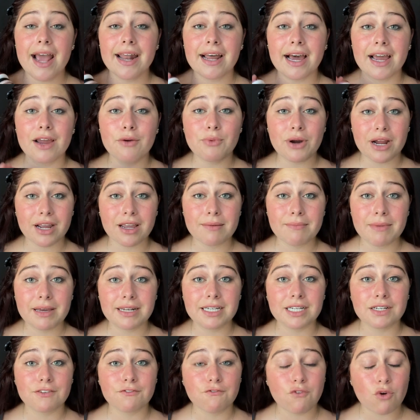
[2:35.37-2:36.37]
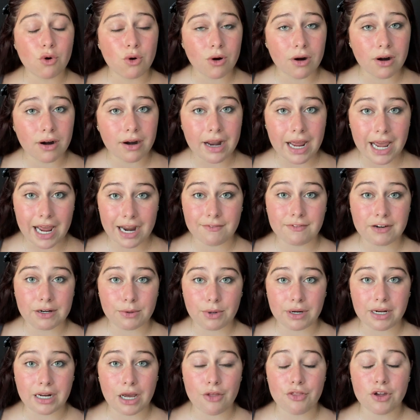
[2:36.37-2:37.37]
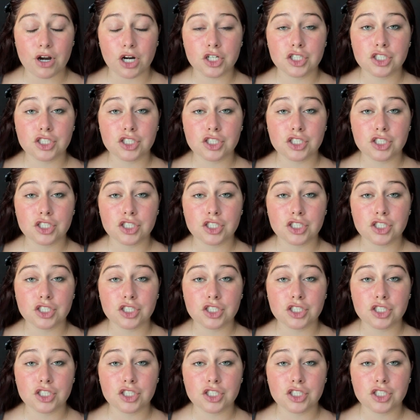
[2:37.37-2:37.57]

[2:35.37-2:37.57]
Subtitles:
And I recommend it for everyone now.